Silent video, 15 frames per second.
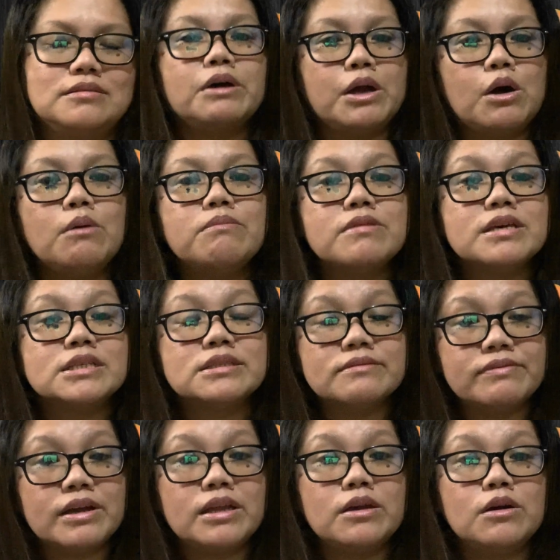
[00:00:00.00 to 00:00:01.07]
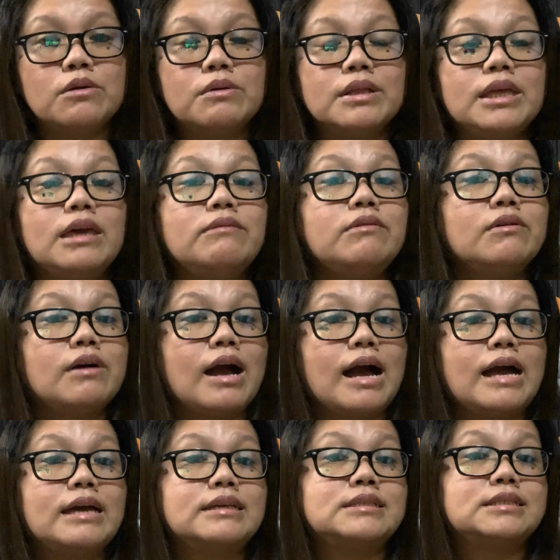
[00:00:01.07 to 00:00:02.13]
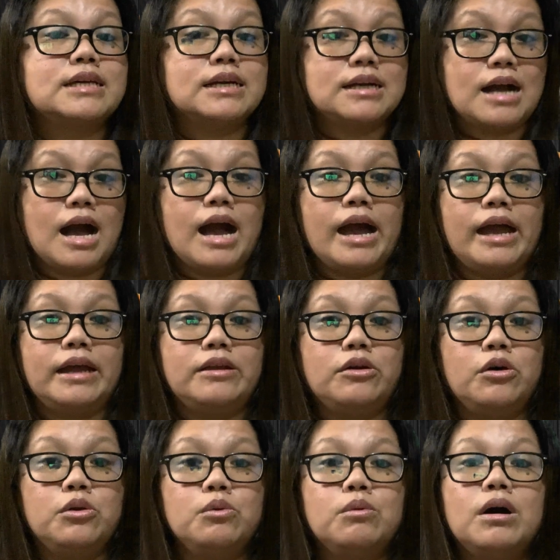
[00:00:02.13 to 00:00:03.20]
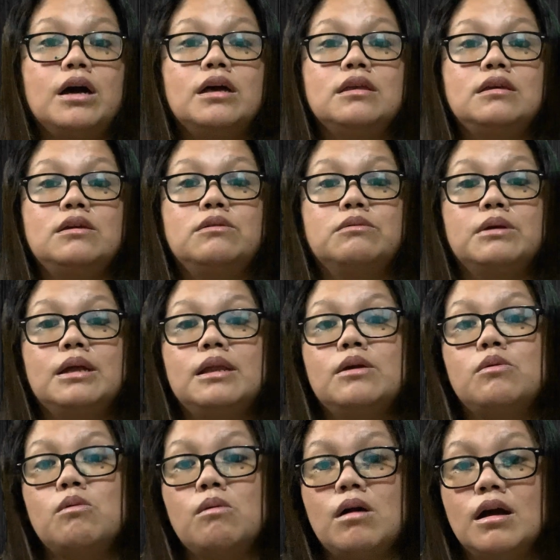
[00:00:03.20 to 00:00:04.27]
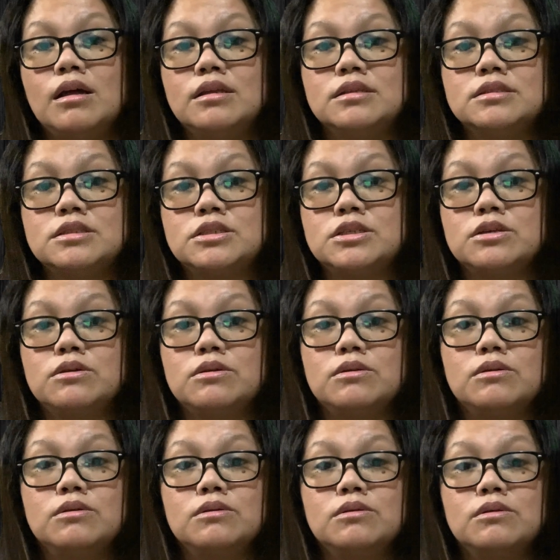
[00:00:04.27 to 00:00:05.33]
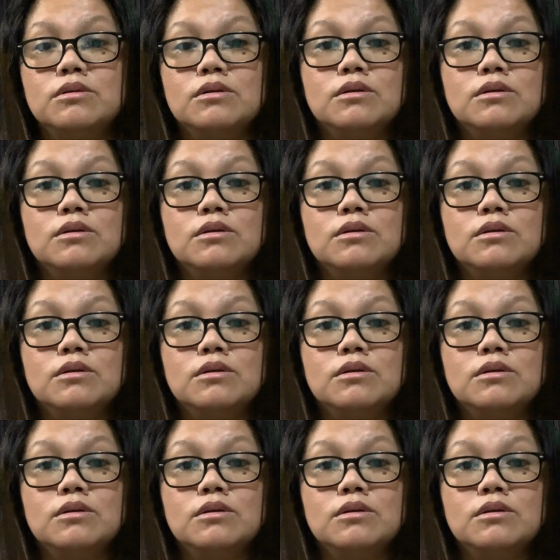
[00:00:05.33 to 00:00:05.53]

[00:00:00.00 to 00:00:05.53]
So I hope this video will give you guys a guide on what you really want to